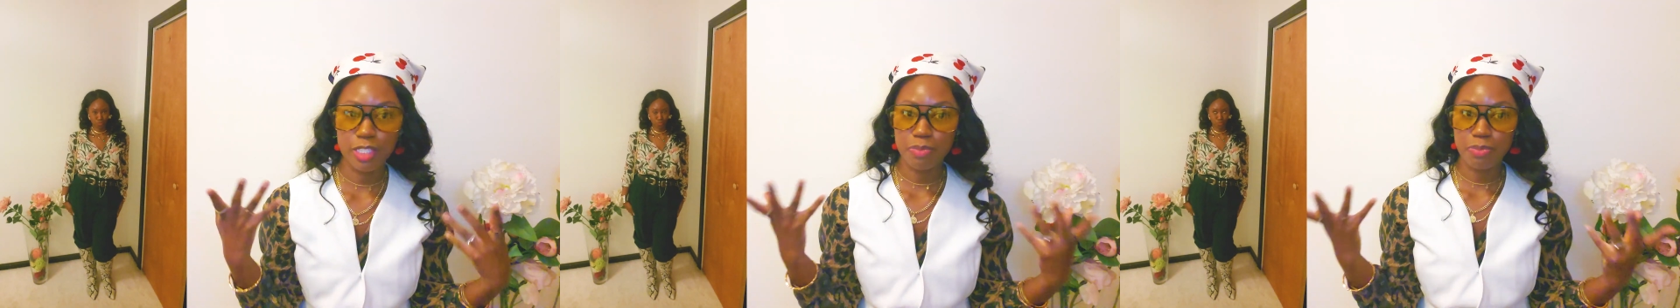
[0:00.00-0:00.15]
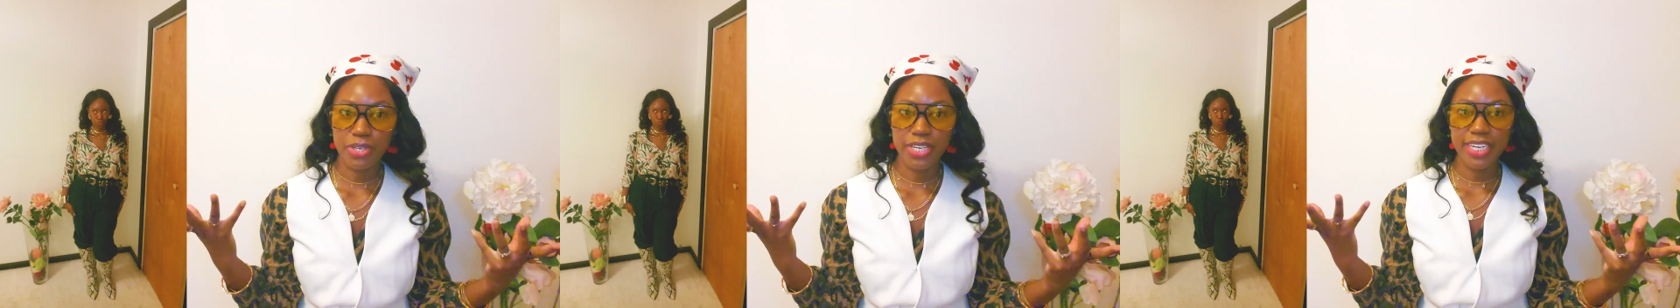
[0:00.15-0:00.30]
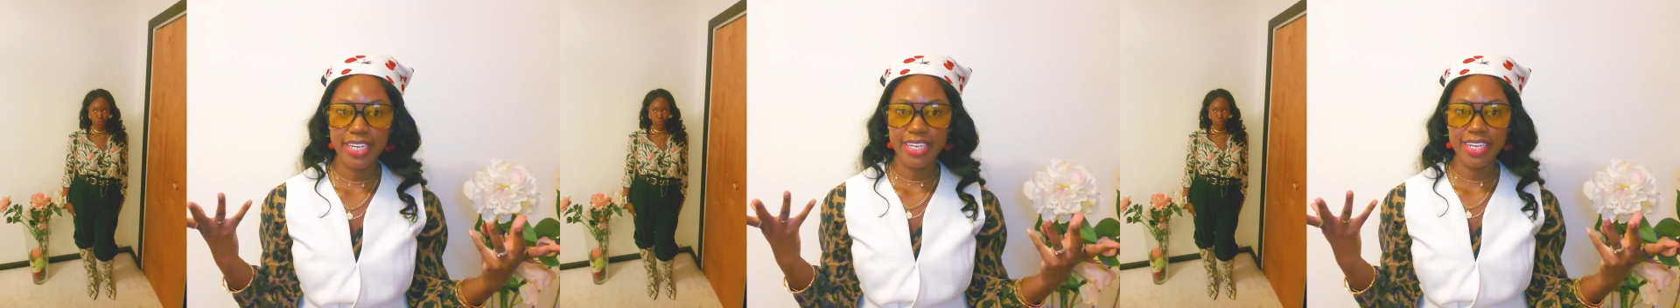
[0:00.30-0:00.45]

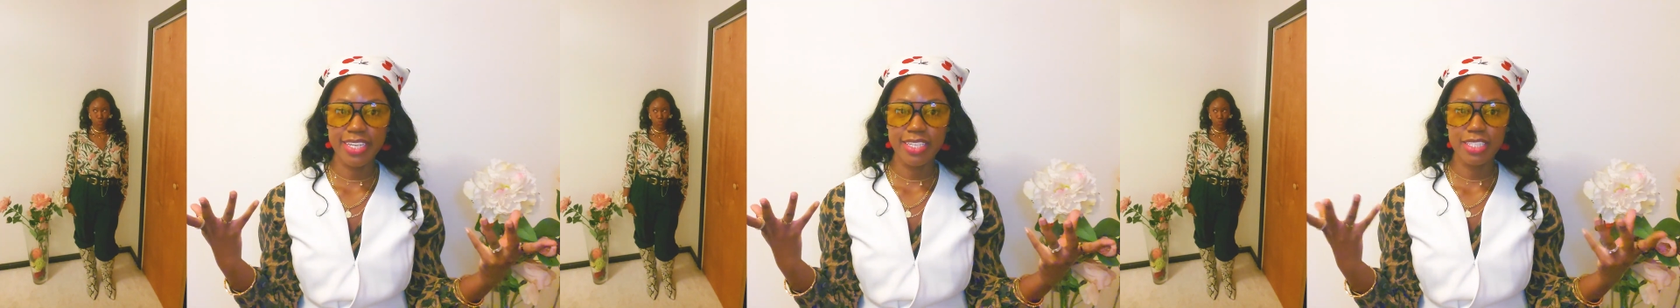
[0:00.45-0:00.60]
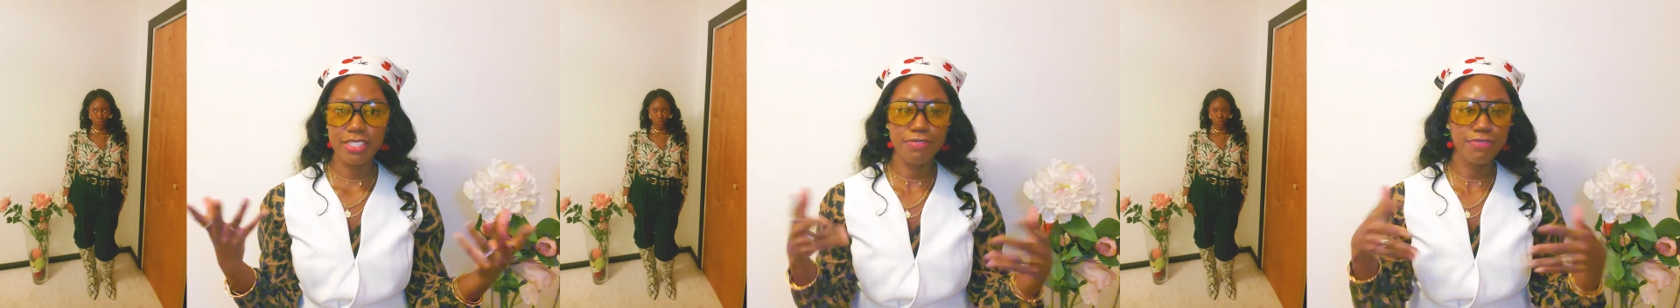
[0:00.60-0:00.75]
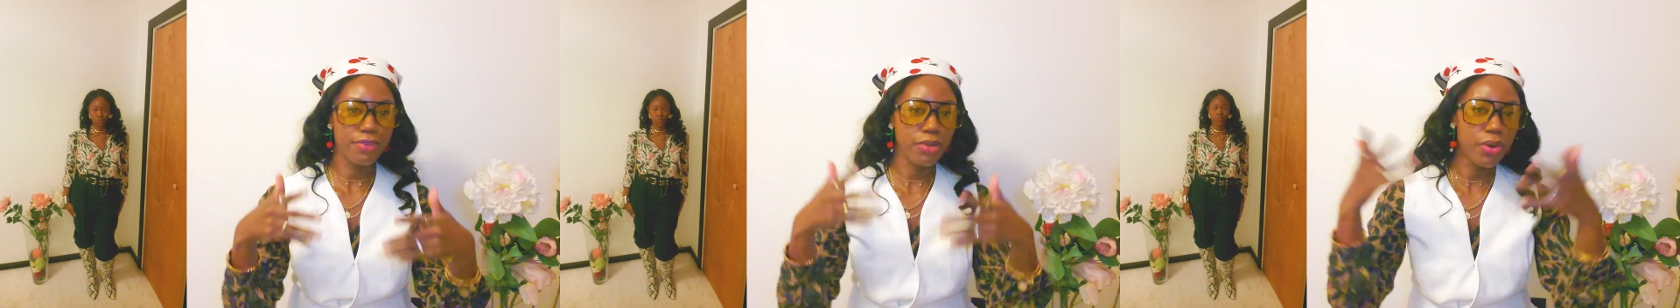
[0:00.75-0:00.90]
spring
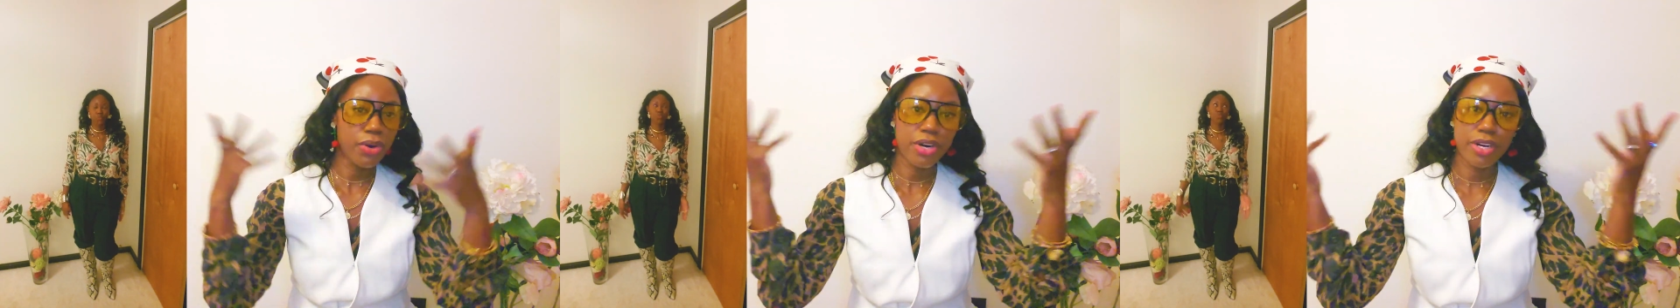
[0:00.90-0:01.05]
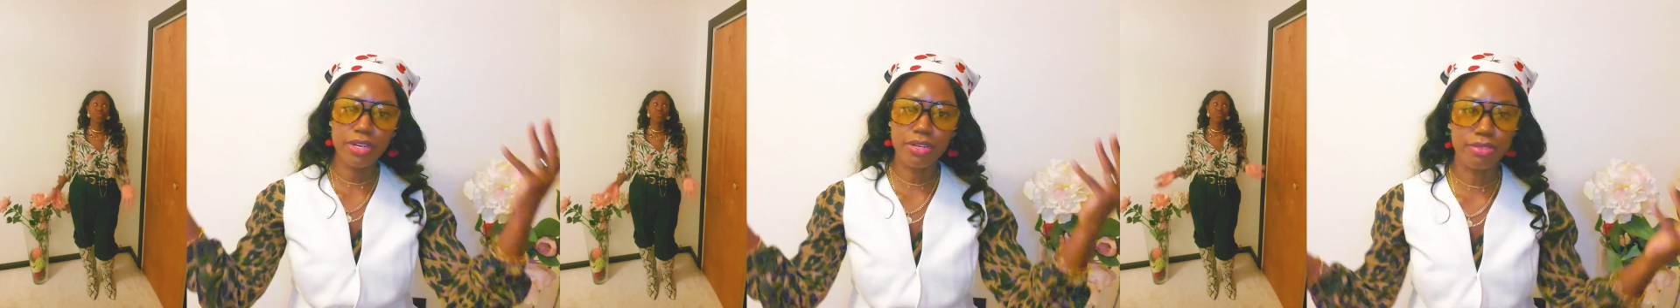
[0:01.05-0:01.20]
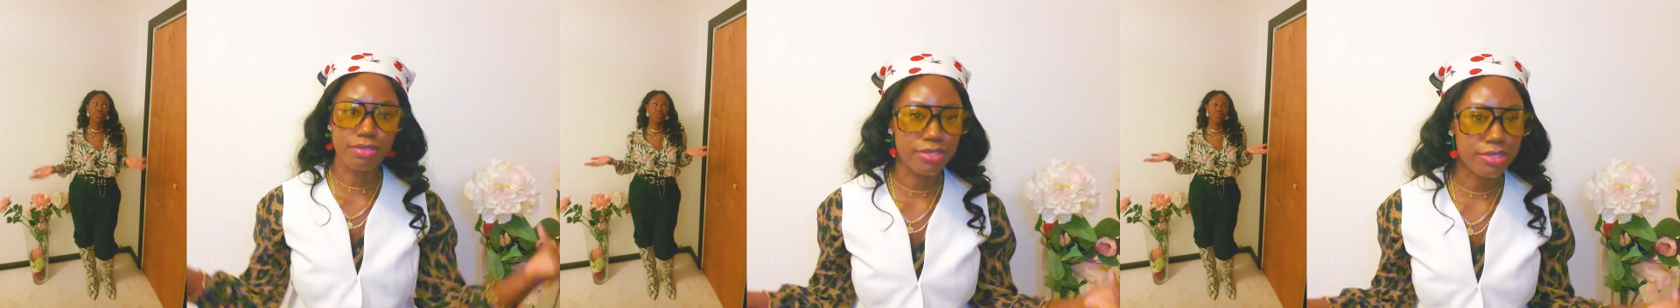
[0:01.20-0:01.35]
is
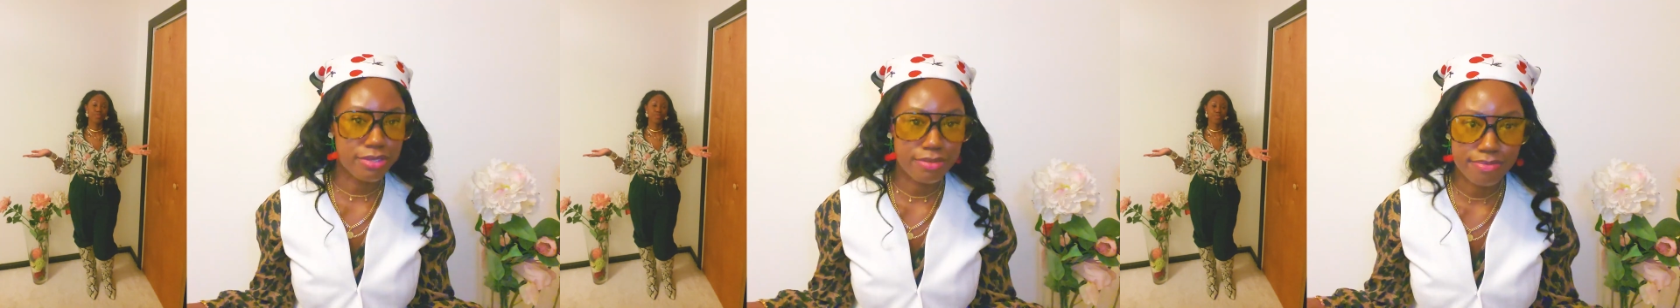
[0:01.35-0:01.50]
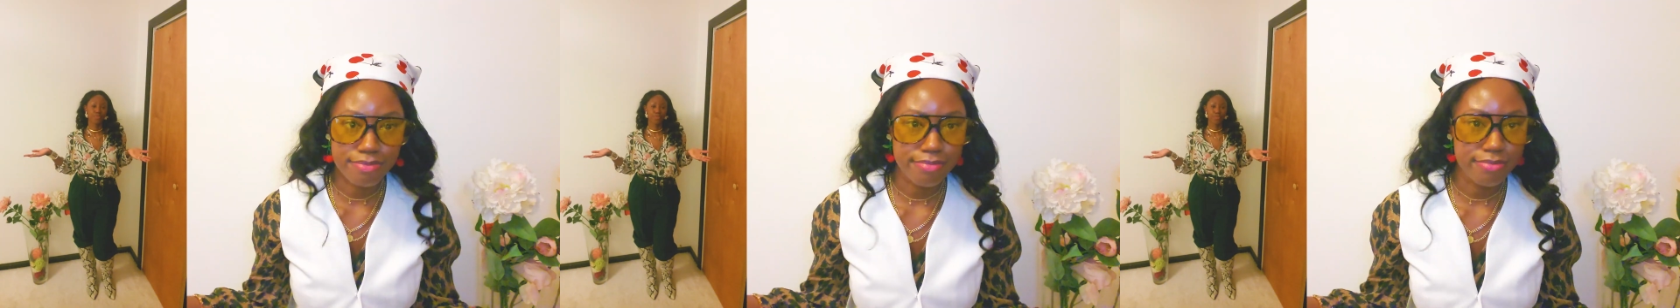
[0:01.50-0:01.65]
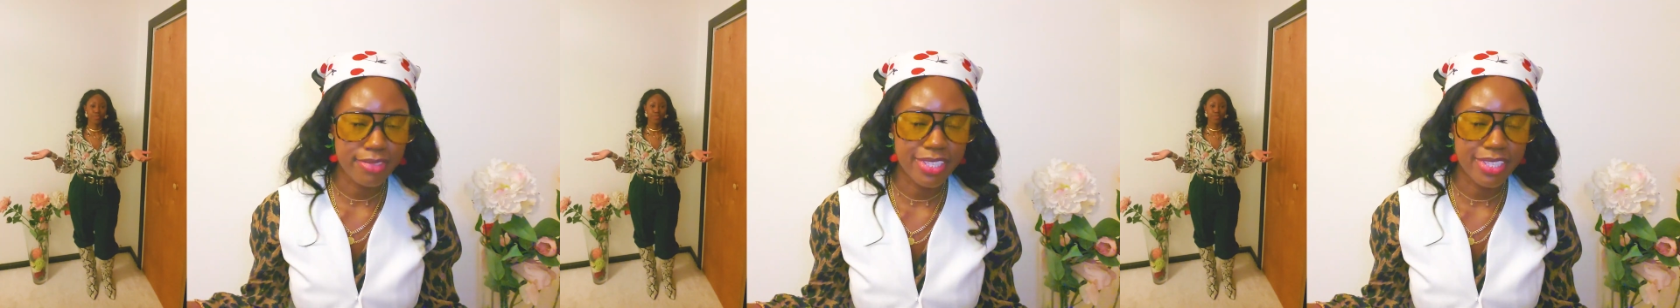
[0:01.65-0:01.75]
florals.